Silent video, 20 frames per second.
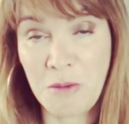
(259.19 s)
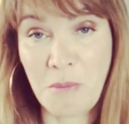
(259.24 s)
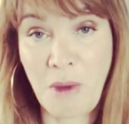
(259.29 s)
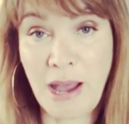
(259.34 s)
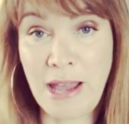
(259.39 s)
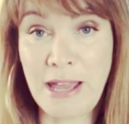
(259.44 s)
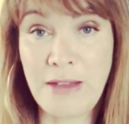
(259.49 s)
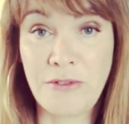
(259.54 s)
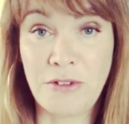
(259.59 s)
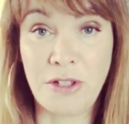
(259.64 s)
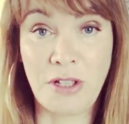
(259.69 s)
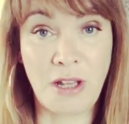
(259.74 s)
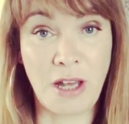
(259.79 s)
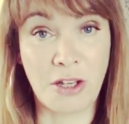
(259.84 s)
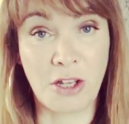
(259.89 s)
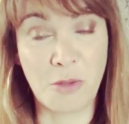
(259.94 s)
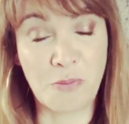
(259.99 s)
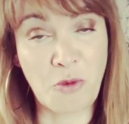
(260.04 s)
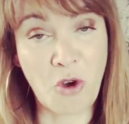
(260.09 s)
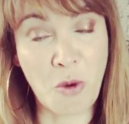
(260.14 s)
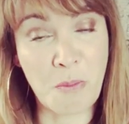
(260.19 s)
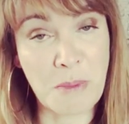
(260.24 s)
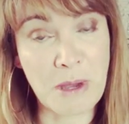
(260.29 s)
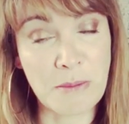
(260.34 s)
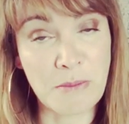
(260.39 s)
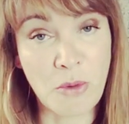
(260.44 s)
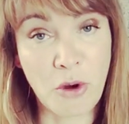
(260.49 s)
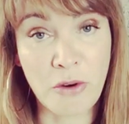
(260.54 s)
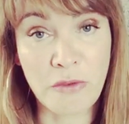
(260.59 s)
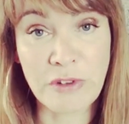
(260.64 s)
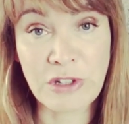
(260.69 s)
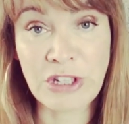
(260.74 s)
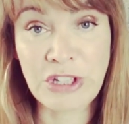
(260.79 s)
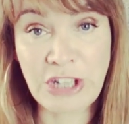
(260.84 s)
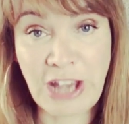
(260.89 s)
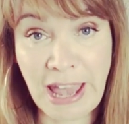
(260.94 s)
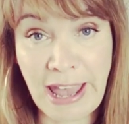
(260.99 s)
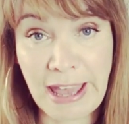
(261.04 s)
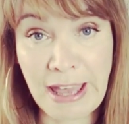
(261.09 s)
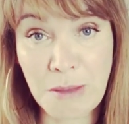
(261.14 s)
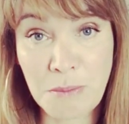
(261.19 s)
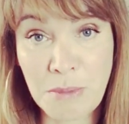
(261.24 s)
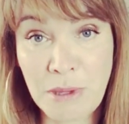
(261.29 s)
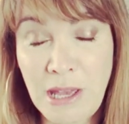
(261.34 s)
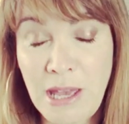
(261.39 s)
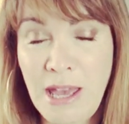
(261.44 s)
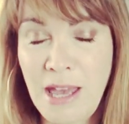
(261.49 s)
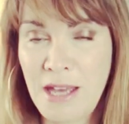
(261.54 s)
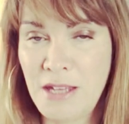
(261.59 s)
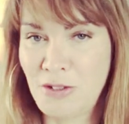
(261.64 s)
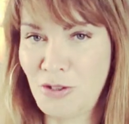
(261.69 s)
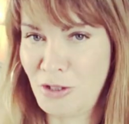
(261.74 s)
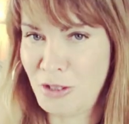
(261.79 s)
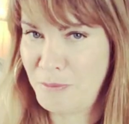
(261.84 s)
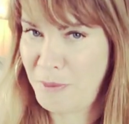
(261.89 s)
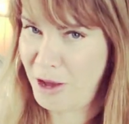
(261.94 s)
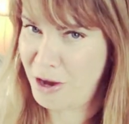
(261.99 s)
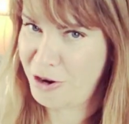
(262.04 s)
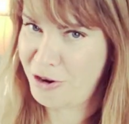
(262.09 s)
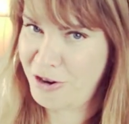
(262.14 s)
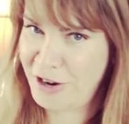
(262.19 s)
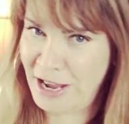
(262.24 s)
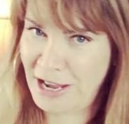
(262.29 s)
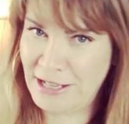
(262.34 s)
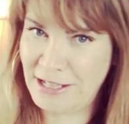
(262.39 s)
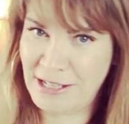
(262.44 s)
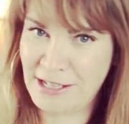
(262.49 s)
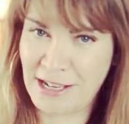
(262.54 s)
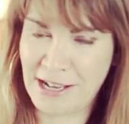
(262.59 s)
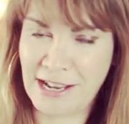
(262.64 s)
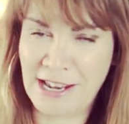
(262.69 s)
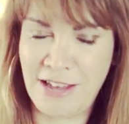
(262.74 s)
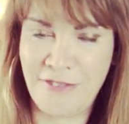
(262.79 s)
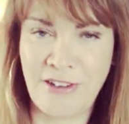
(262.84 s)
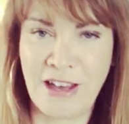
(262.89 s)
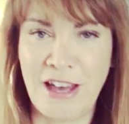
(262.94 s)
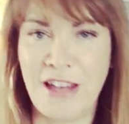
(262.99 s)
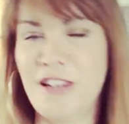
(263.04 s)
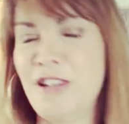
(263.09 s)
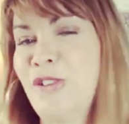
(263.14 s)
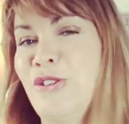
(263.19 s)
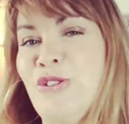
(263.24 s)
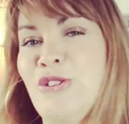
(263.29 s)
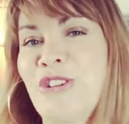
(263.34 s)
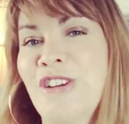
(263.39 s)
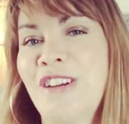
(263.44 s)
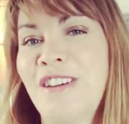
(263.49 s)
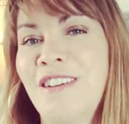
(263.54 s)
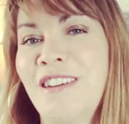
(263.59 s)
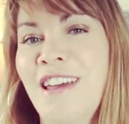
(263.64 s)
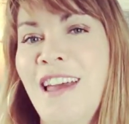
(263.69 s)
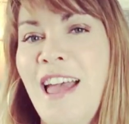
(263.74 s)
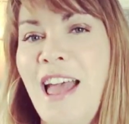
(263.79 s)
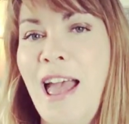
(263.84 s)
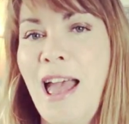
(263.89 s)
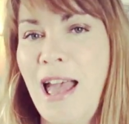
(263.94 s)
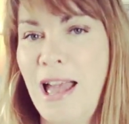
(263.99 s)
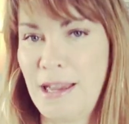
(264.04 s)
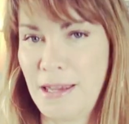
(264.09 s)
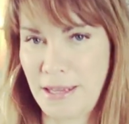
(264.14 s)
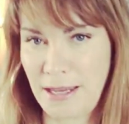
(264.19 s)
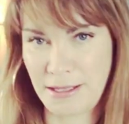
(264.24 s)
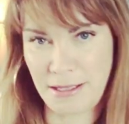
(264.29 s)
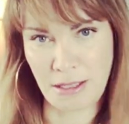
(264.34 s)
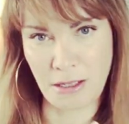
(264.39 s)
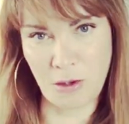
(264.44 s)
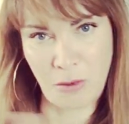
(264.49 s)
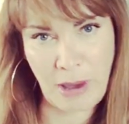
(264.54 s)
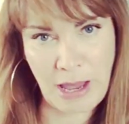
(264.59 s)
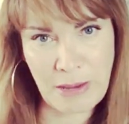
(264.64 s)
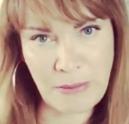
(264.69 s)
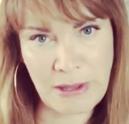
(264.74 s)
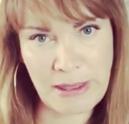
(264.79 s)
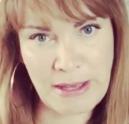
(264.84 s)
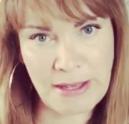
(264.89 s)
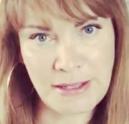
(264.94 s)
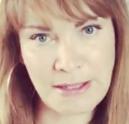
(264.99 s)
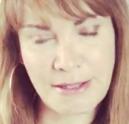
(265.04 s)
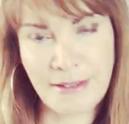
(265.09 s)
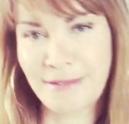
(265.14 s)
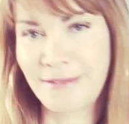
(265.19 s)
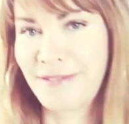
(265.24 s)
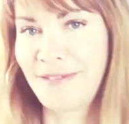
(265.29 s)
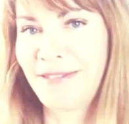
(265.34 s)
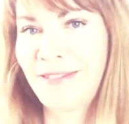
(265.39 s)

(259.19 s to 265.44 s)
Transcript: might even look like you've got a bit more of a shape. It's all about creating a clever illusion and getting away with it.